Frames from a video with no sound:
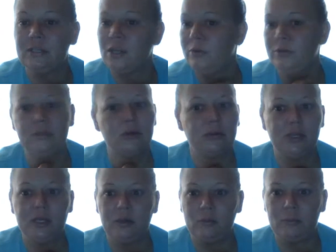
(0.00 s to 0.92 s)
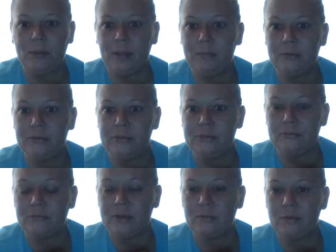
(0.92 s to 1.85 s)
you don't get health papers,
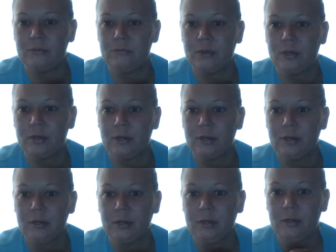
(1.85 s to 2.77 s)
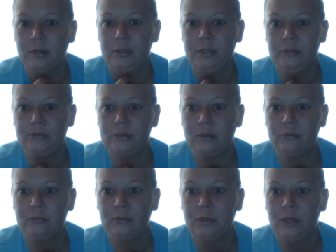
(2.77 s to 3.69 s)
Red Roadrunner. You
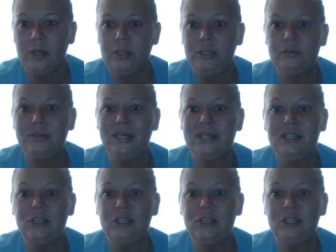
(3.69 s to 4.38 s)
don't. You get